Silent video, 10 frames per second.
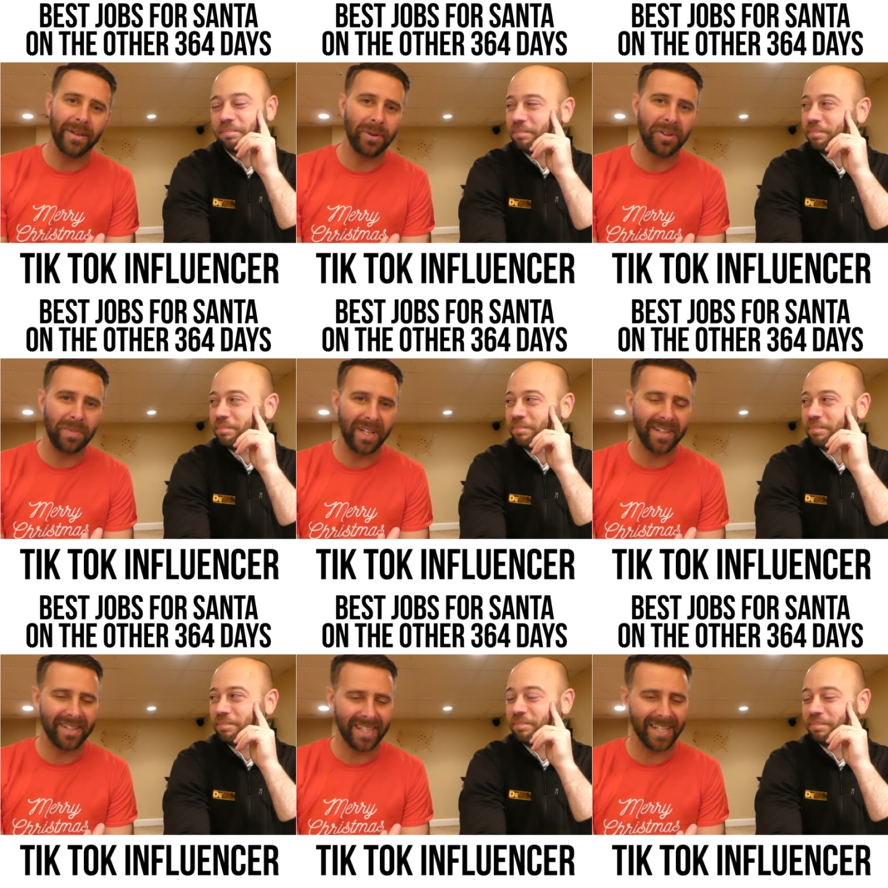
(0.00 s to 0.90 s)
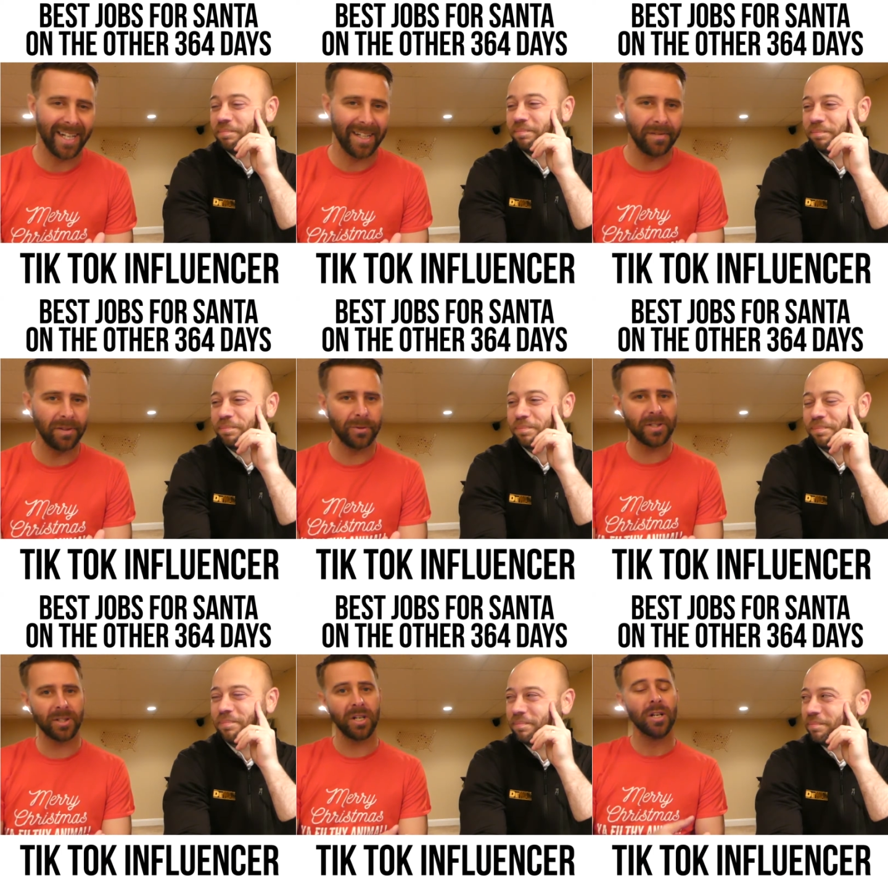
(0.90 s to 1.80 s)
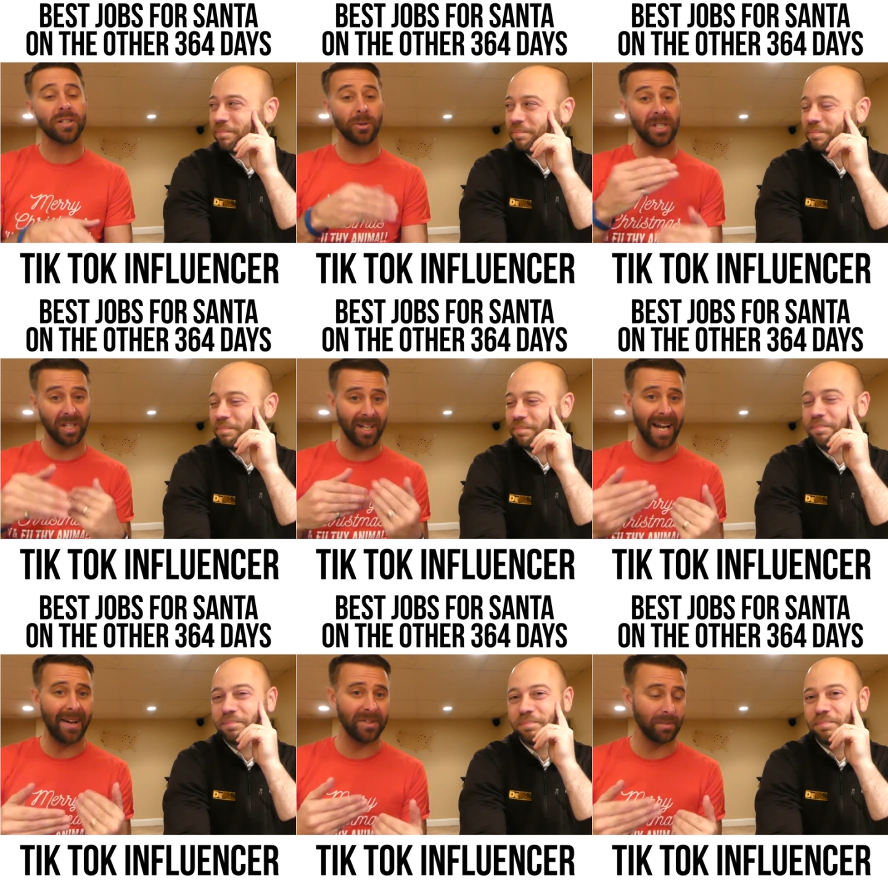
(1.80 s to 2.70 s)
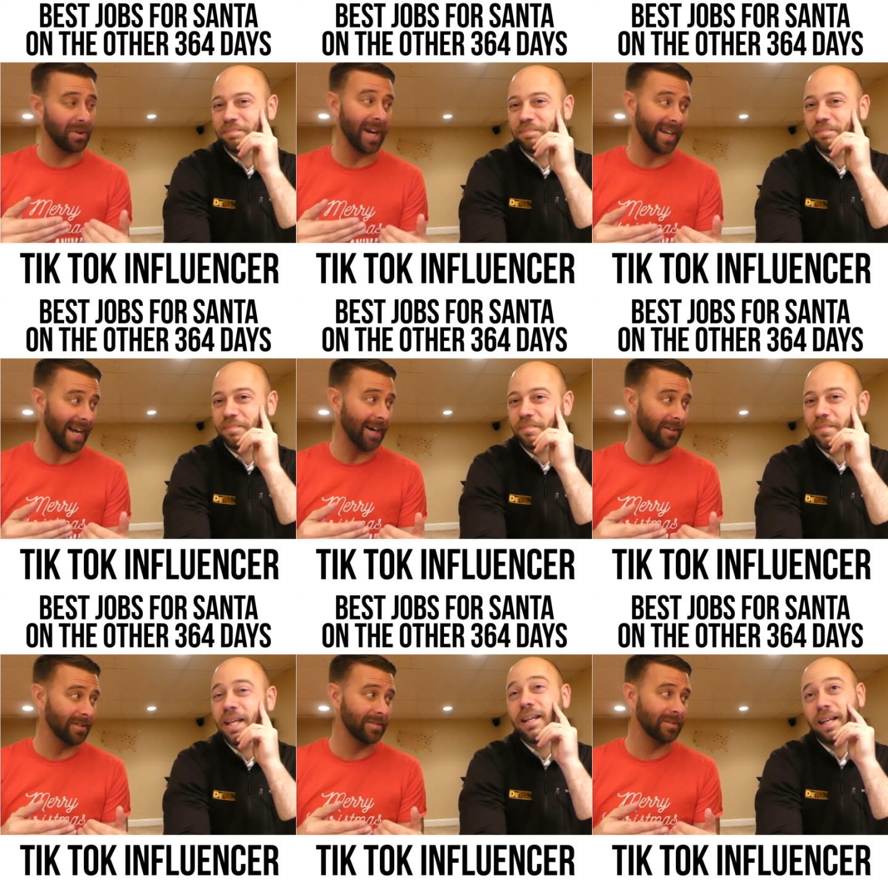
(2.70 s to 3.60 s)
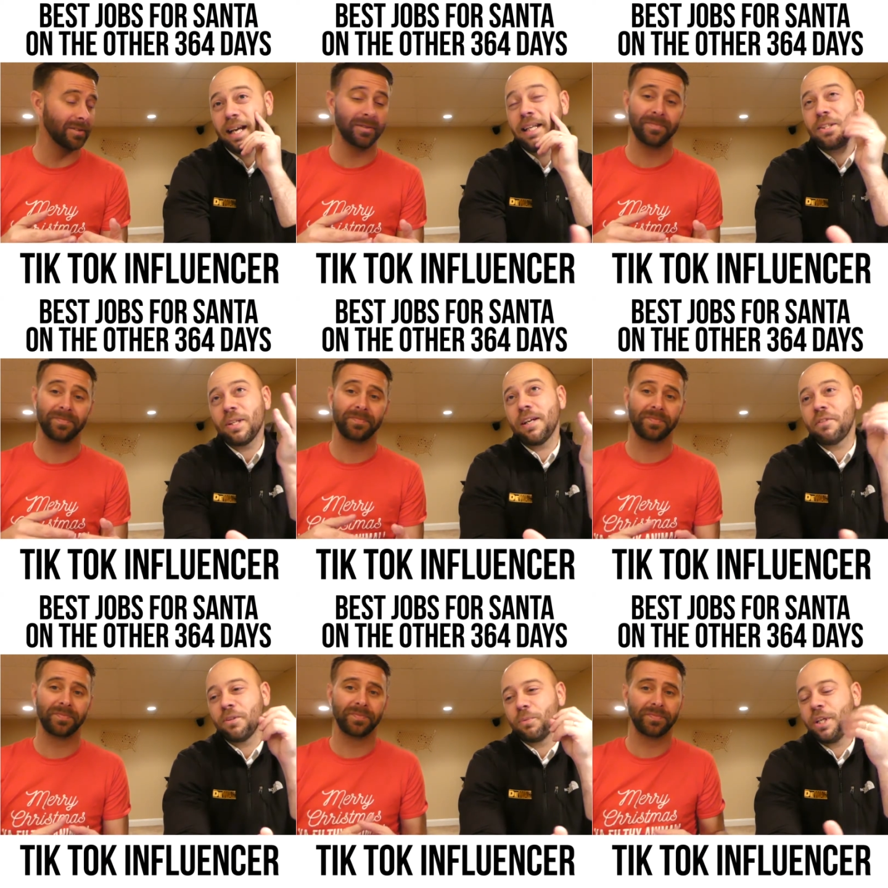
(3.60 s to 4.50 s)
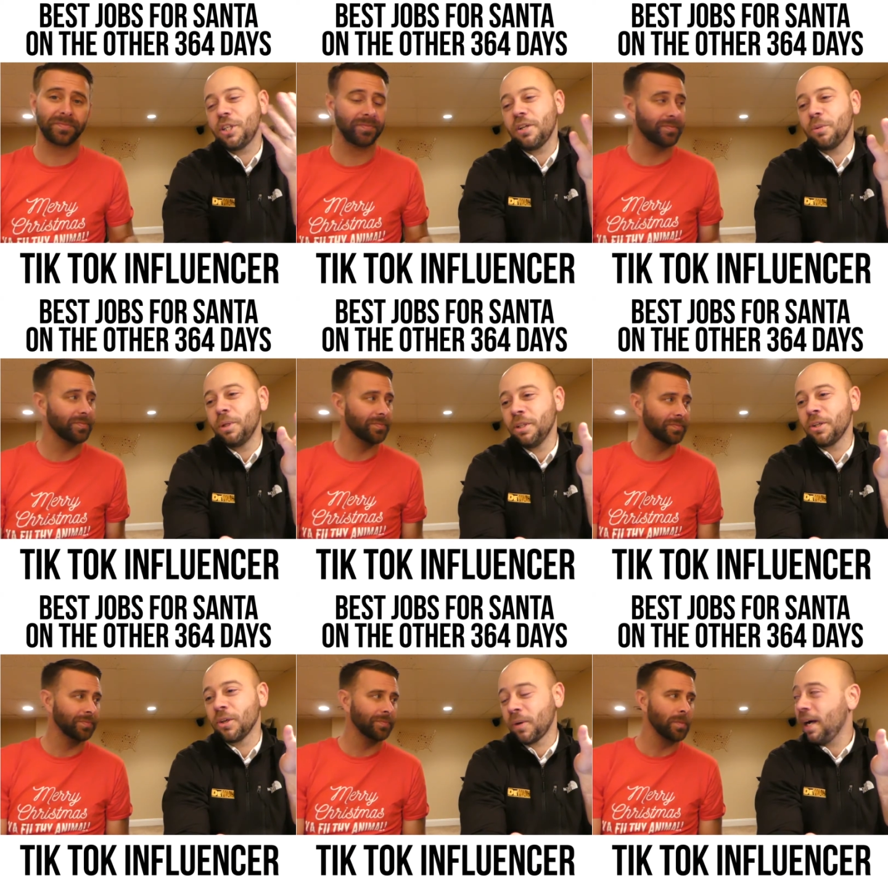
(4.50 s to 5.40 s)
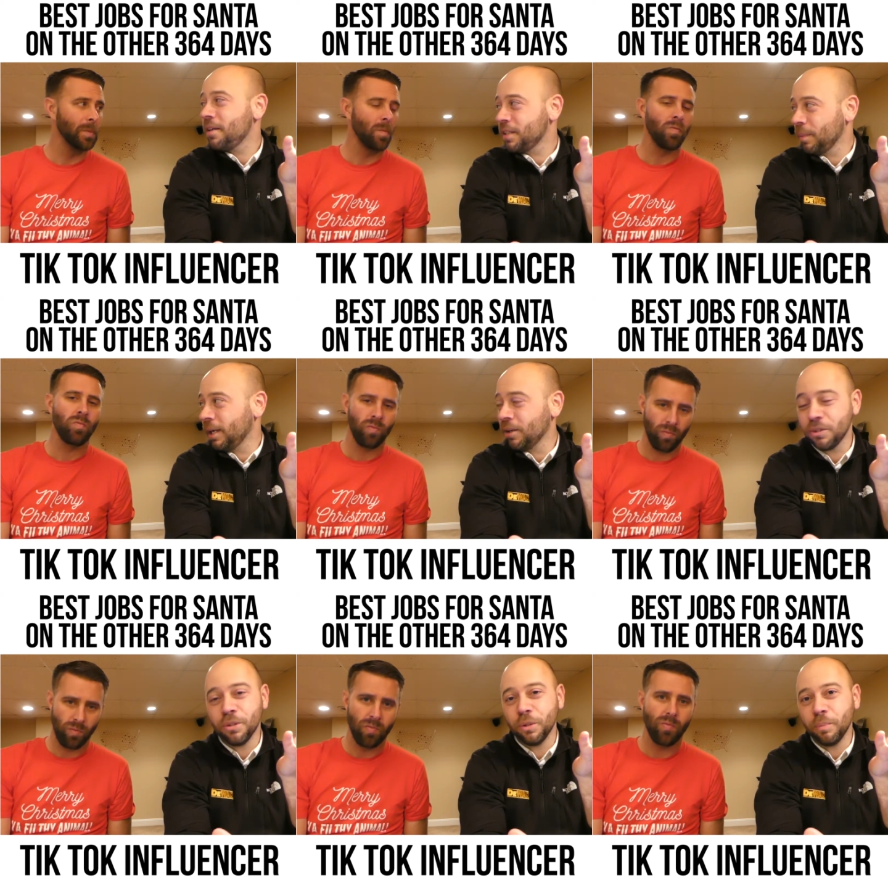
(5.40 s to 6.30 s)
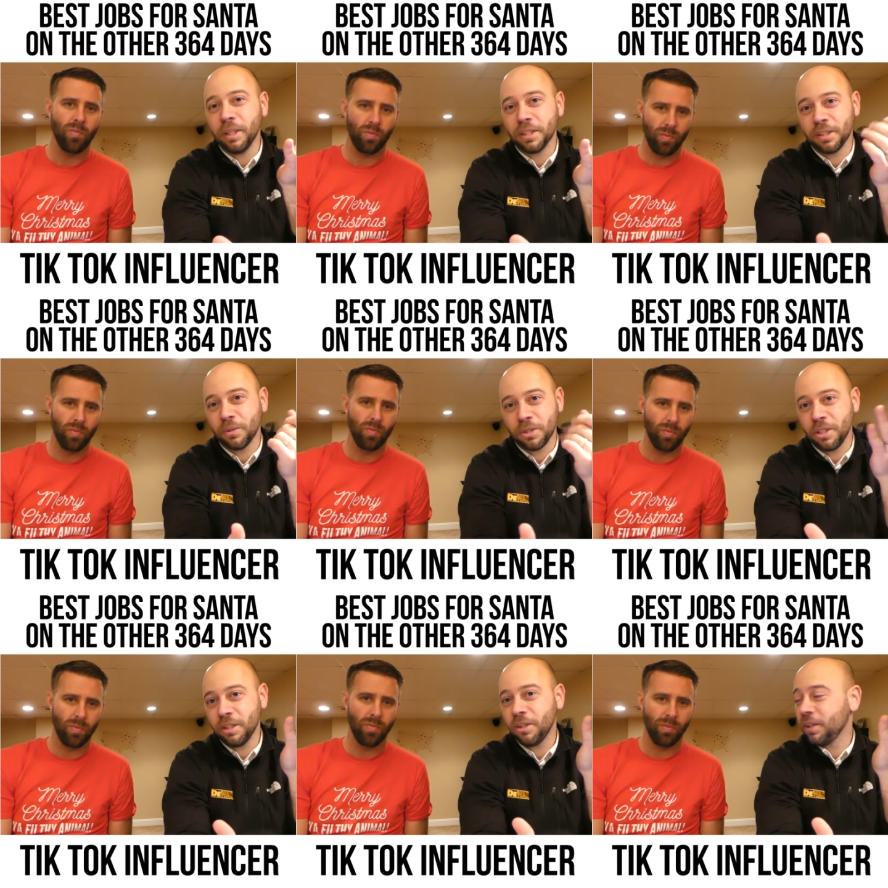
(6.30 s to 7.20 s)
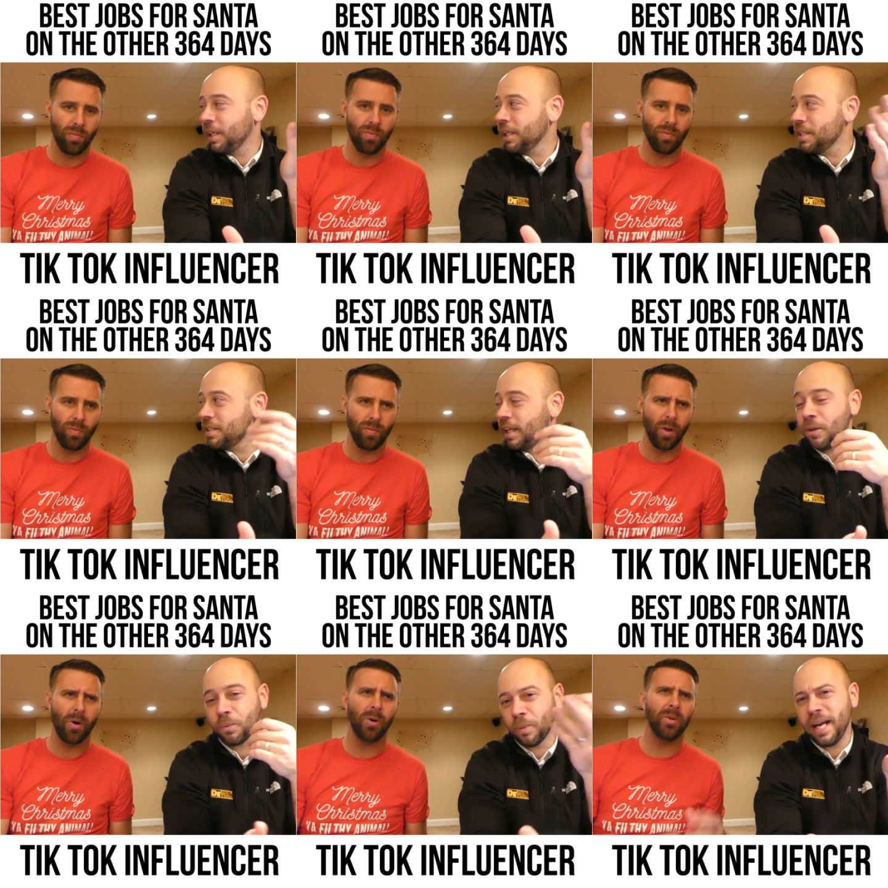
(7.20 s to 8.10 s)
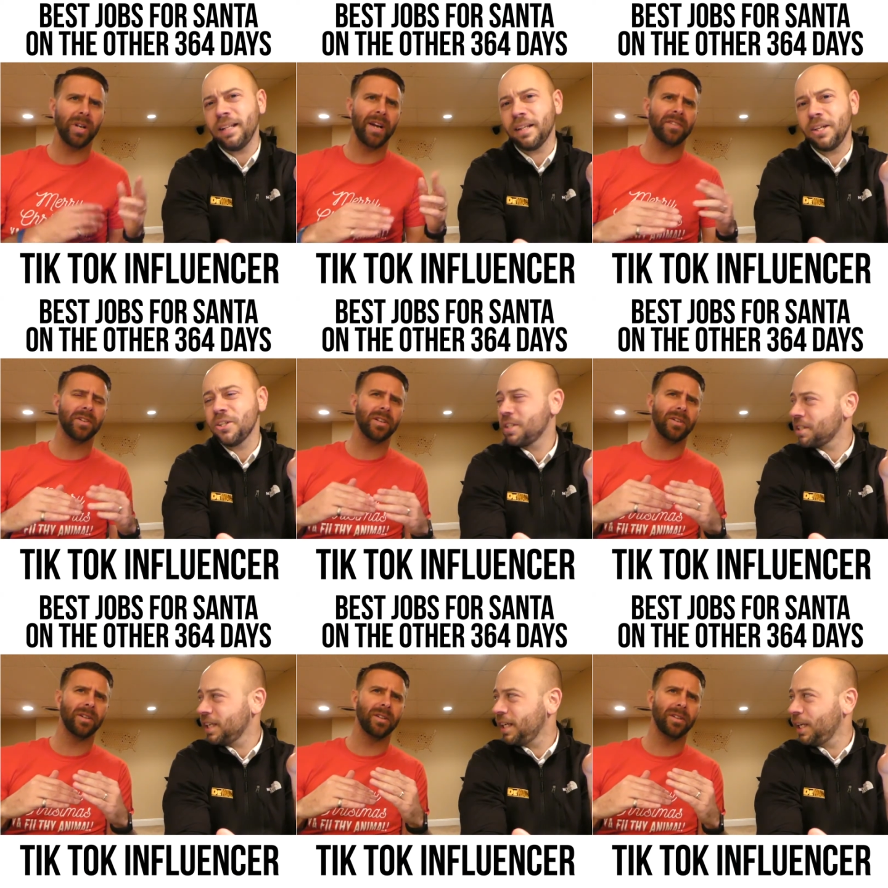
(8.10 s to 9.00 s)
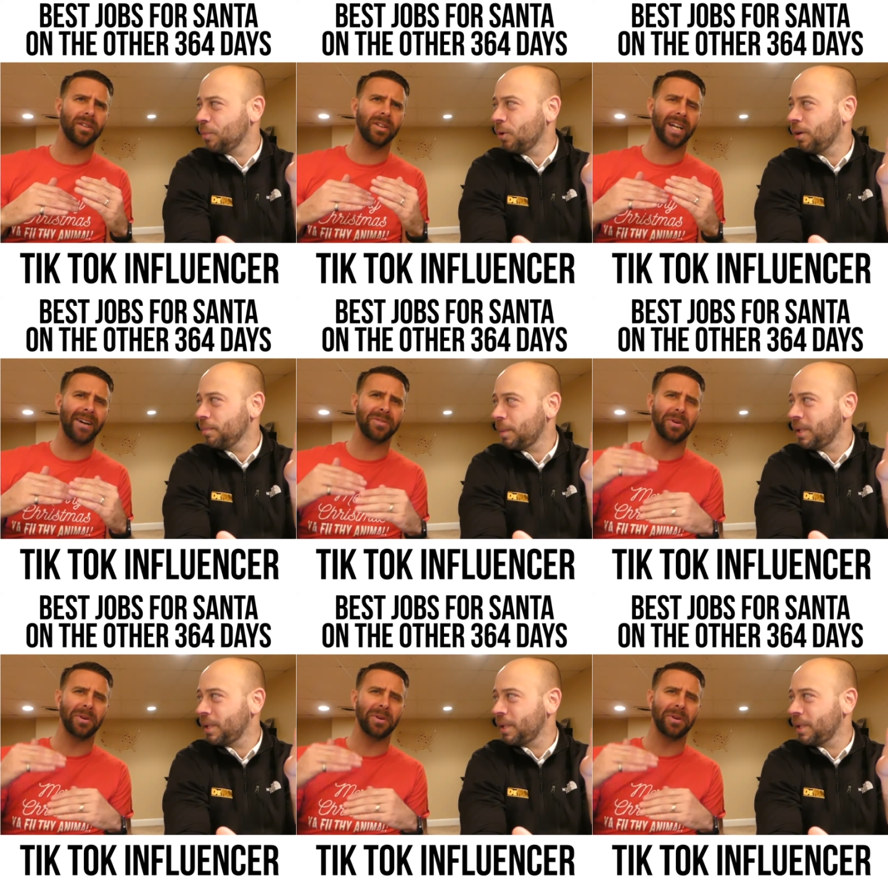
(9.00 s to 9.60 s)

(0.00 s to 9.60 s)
Speaker 1: with
Speaker 2: being a TikTok influencer, so he's gonna have to brand out.
Speaker 1: And he's going to have to reach out to a younger crowd somehow too, because of course the younger kids they don't or write letters to, to Santa anymore. Look out to